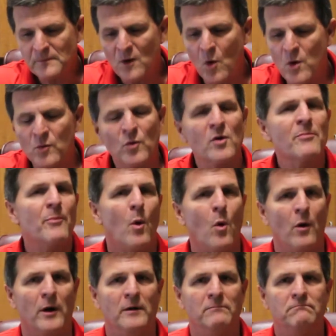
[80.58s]
we're
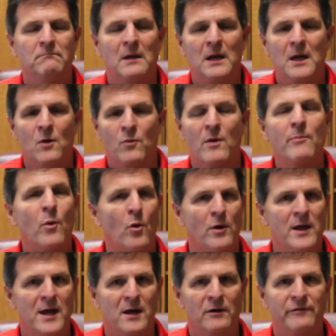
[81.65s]
born
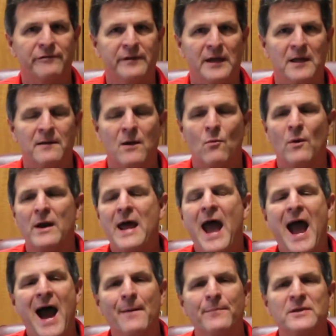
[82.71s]
healthy, and what
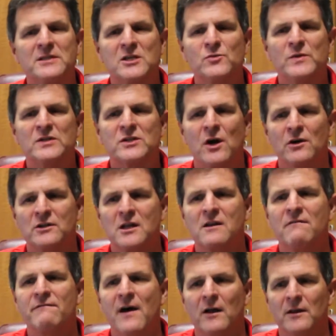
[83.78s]
happens is we start to
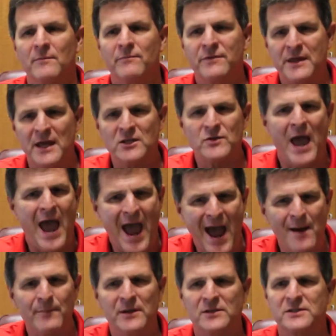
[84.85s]
develop
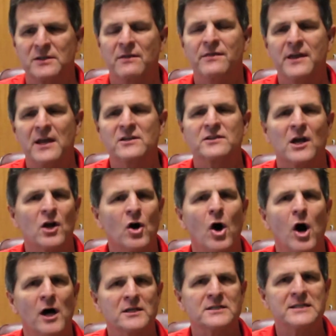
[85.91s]
habits and things that
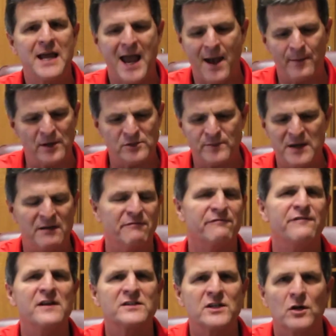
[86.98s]
cause damage, be it
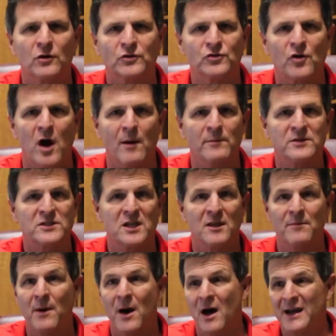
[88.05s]
physical traumas to
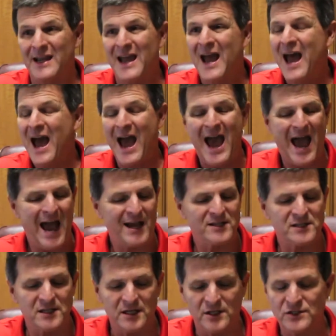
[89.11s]
the body,
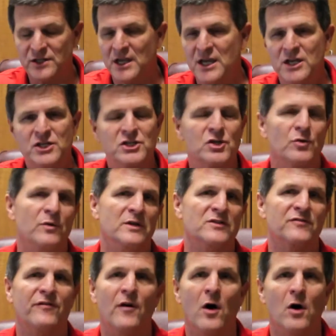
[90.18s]
accidents, injuries,
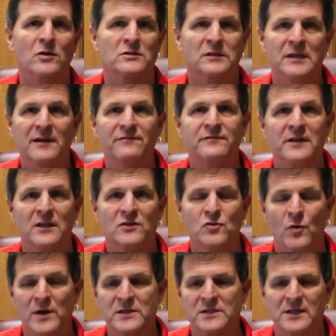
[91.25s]
falls, lifting,
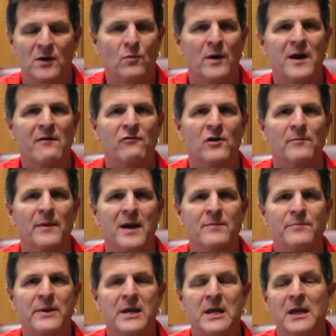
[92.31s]
twisting, whatever it might
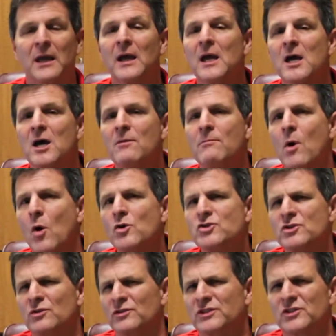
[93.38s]
be.
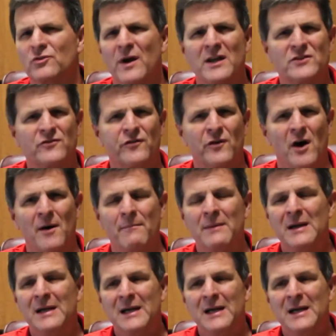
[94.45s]
Emotional stress from